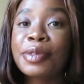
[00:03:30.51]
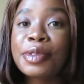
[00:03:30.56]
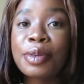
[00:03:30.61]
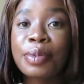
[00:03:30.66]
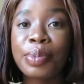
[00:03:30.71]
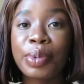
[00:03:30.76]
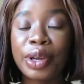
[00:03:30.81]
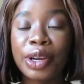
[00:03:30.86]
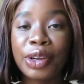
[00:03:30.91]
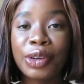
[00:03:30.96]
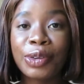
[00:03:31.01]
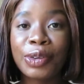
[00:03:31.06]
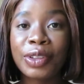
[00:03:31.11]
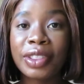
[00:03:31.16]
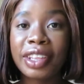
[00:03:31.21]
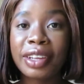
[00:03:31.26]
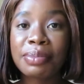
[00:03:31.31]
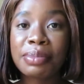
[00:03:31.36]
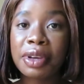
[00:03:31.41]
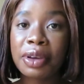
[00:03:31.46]
so paranoid
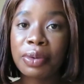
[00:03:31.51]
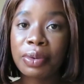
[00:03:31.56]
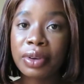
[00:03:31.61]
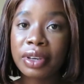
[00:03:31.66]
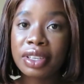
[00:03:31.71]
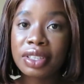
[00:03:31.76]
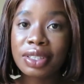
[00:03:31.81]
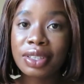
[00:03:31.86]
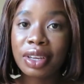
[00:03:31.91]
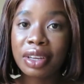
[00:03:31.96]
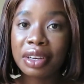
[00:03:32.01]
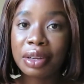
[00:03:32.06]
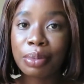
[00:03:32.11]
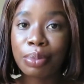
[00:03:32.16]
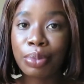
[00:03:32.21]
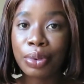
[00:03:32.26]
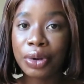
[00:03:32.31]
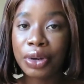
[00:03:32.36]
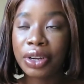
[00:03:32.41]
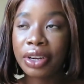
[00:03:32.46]
that my wig is gonna
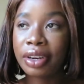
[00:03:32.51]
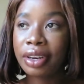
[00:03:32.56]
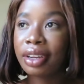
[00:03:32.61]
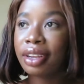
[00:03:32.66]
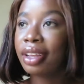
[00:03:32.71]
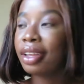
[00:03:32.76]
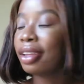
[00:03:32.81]
burn.